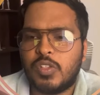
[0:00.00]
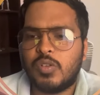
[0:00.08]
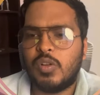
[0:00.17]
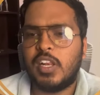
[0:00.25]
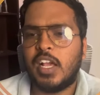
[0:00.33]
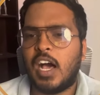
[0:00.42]

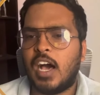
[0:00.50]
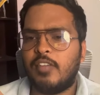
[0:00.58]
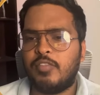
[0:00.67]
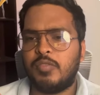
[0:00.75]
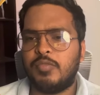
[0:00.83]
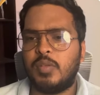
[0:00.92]
only
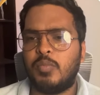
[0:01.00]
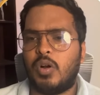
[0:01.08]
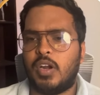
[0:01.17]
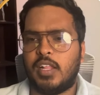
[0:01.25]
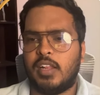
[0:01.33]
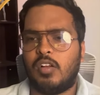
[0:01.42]
half of the
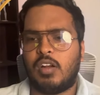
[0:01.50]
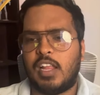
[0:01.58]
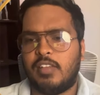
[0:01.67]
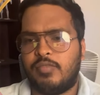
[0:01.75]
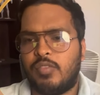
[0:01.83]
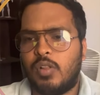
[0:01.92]
body, not
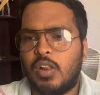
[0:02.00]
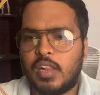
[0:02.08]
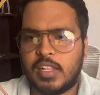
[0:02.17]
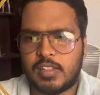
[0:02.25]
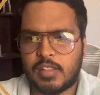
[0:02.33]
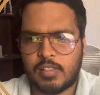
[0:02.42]
like full
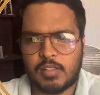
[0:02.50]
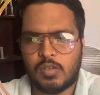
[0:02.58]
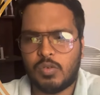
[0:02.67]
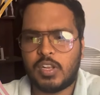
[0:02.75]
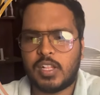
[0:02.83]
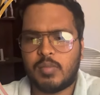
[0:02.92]
with
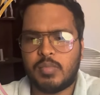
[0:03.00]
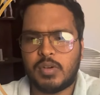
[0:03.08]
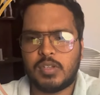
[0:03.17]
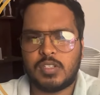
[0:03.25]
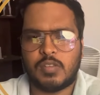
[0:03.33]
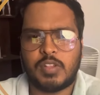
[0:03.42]
only the
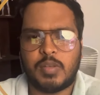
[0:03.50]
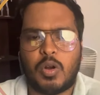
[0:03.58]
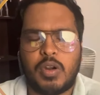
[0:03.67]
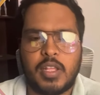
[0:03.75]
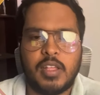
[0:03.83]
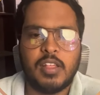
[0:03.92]
burst of the
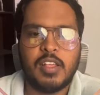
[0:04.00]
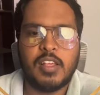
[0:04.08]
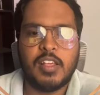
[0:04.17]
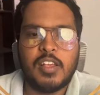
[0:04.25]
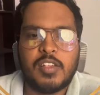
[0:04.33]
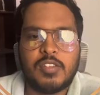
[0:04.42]
body.
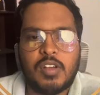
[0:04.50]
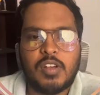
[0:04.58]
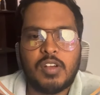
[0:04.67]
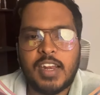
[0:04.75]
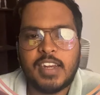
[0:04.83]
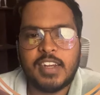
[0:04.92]
So I
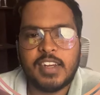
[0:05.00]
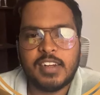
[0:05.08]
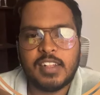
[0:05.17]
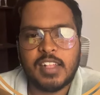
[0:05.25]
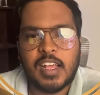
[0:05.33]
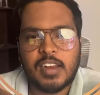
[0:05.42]

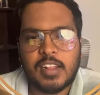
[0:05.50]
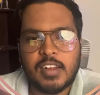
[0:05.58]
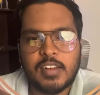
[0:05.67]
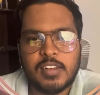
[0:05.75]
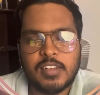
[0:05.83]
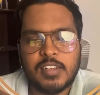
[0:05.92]
edited that,
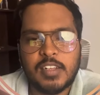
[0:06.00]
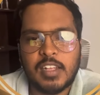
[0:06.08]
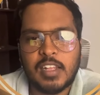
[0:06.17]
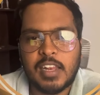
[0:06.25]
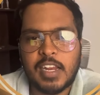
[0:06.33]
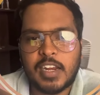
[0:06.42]
and
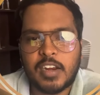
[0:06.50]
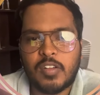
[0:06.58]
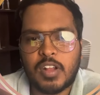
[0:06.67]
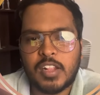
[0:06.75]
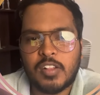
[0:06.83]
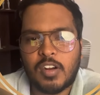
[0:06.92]
later
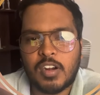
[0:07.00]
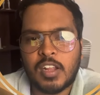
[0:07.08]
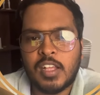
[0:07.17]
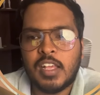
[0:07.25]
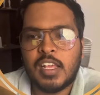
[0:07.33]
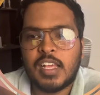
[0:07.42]
on I thought
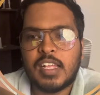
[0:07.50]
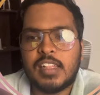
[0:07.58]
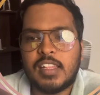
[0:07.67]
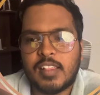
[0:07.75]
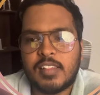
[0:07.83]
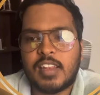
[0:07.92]

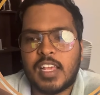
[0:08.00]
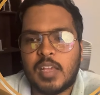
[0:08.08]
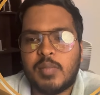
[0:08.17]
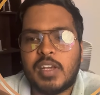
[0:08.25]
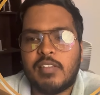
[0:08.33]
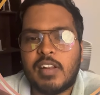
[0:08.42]
this
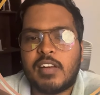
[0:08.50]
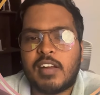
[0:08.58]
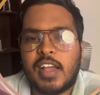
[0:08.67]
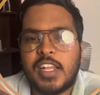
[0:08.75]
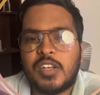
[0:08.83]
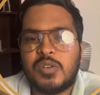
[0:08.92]
time I will
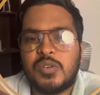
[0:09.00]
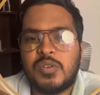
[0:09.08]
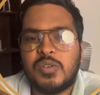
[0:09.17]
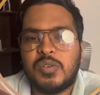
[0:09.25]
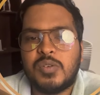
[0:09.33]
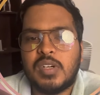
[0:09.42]
try
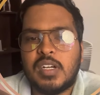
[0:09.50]
to